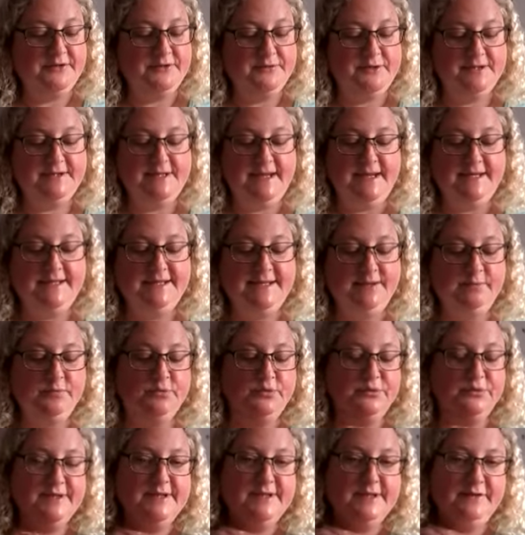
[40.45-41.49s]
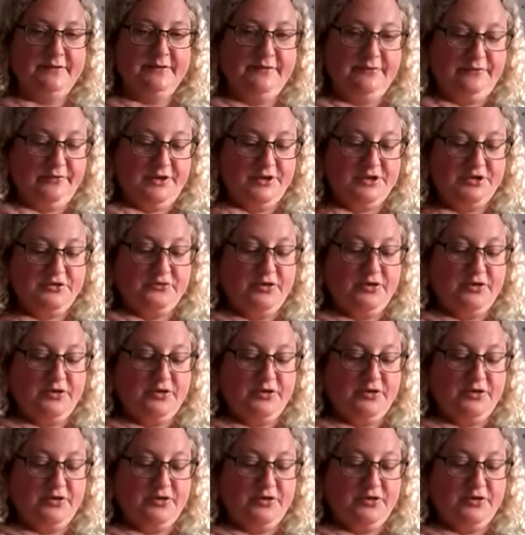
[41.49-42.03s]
to a dainty morsel of fresh